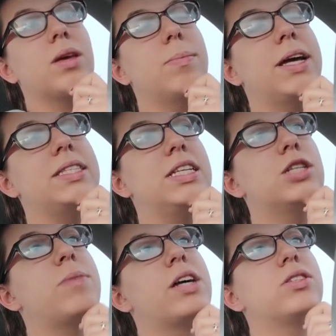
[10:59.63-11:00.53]
My
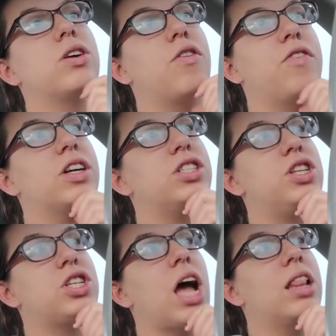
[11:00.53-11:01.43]
senior bucks will go
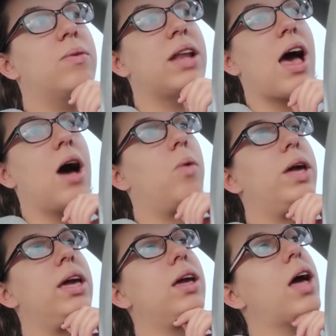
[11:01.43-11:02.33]
first, Shiloh and
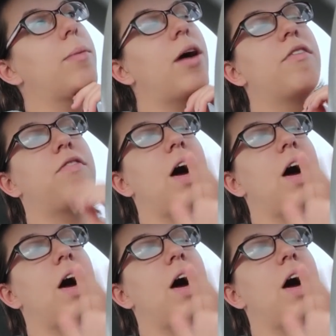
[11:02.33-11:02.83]
Howie. I brought